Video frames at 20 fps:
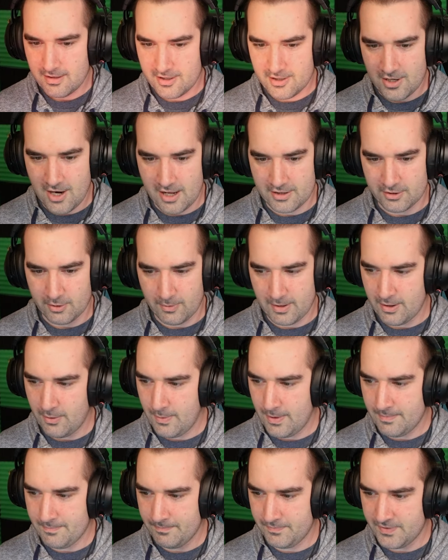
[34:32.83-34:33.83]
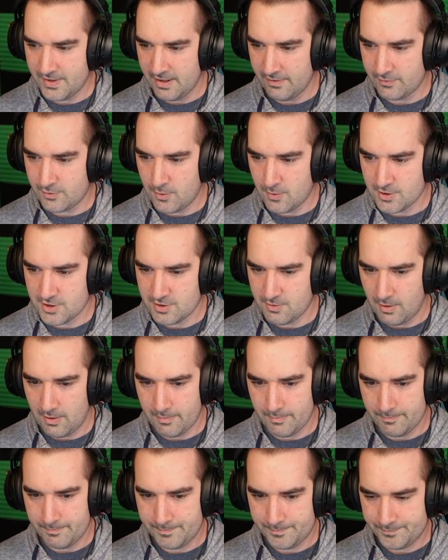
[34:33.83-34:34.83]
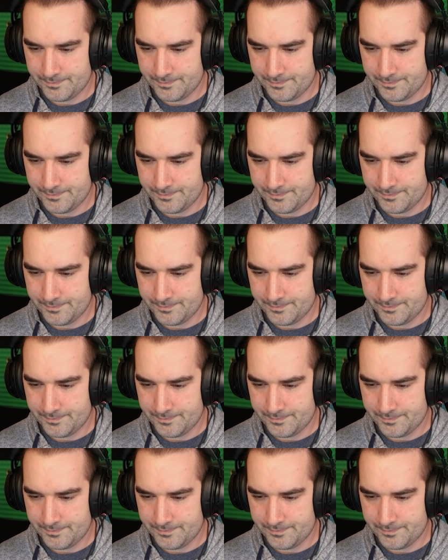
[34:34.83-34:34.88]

You're not the real one. Yeah, of course you aren't.